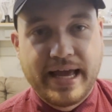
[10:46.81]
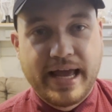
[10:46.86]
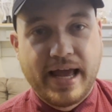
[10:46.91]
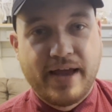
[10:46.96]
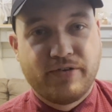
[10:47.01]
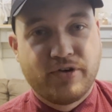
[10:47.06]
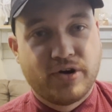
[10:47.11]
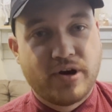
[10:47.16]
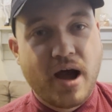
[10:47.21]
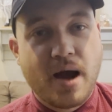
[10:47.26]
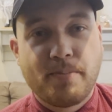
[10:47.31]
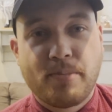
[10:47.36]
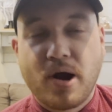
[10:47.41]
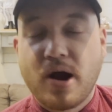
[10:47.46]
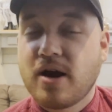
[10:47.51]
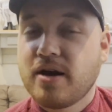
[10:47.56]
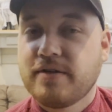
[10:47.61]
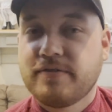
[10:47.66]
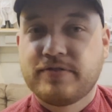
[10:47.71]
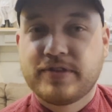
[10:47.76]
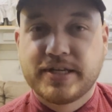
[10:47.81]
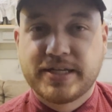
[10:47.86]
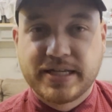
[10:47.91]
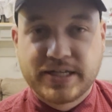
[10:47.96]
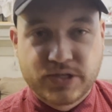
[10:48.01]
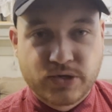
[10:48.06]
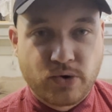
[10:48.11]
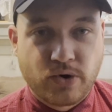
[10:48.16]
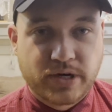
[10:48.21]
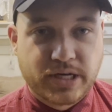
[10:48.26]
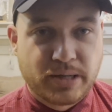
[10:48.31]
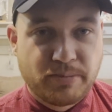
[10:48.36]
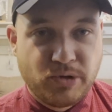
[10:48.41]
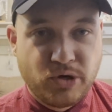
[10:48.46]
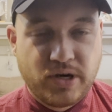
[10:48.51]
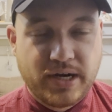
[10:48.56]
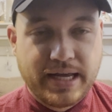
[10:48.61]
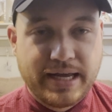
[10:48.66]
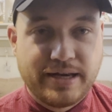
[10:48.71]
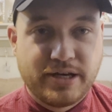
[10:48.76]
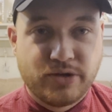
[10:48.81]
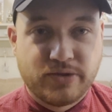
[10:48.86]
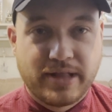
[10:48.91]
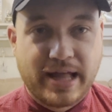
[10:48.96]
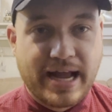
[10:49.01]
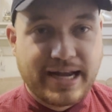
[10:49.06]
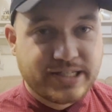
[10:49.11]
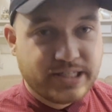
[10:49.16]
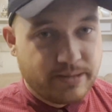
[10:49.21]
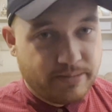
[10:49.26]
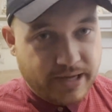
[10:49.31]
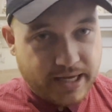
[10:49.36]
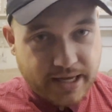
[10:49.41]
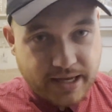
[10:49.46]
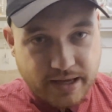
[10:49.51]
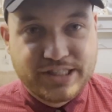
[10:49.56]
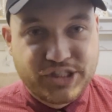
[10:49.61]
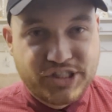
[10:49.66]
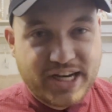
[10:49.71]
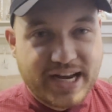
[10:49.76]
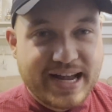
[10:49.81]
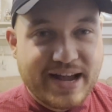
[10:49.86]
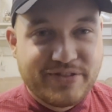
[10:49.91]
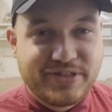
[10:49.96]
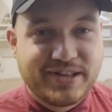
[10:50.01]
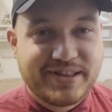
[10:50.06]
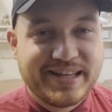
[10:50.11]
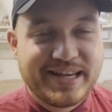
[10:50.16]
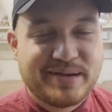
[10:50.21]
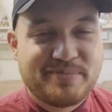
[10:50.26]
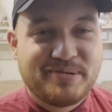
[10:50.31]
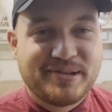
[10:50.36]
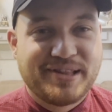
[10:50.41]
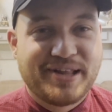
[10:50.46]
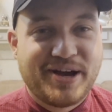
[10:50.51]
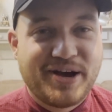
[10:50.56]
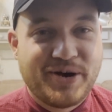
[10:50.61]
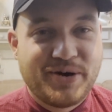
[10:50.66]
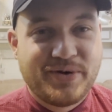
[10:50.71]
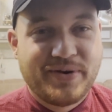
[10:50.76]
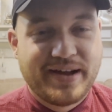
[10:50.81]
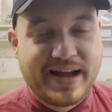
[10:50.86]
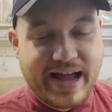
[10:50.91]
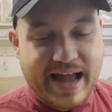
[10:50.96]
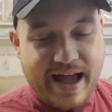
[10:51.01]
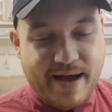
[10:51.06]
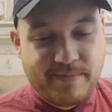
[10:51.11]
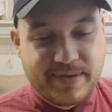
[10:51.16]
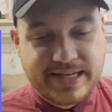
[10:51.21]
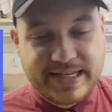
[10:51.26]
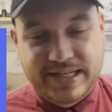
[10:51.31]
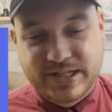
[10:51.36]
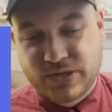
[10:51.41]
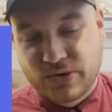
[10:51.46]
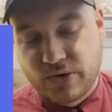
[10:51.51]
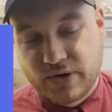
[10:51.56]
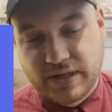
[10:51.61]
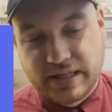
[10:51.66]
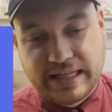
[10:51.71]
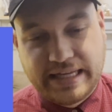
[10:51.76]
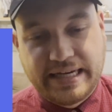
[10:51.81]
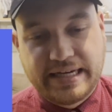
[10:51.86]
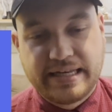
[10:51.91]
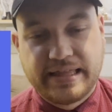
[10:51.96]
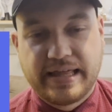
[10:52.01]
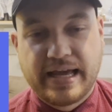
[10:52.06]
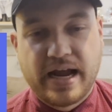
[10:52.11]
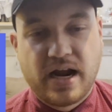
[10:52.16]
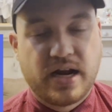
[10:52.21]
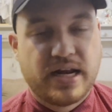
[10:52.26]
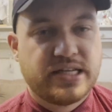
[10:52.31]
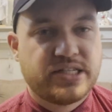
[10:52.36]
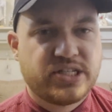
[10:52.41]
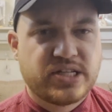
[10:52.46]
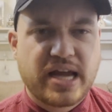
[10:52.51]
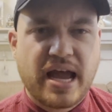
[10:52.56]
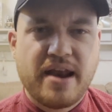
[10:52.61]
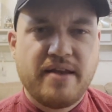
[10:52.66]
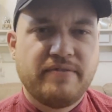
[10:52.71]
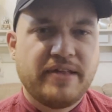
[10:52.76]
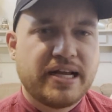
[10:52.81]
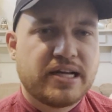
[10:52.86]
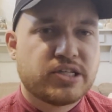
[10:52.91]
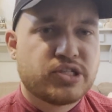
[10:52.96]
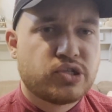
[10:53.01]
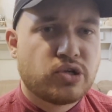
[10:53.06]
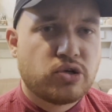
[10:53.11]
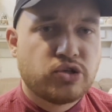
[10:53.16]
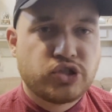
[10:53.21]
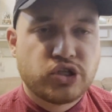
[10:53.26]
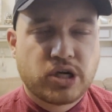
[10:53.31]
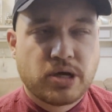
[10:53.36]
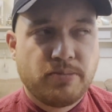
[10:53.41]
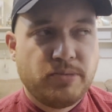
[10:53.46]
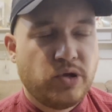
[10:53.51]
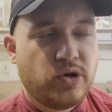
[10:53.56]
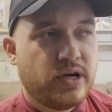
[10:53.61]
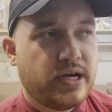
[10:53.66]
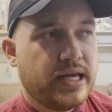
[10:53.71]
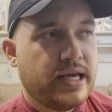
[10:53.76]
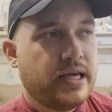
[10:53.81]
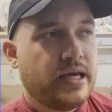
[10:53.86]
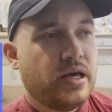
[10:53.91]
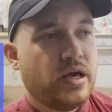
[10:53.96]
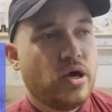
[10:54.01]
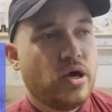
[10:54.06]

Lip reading: If you're not part of the Discord community and you'd like to be, check out the link below. I have my Discord linked there. It's kind of like a social community.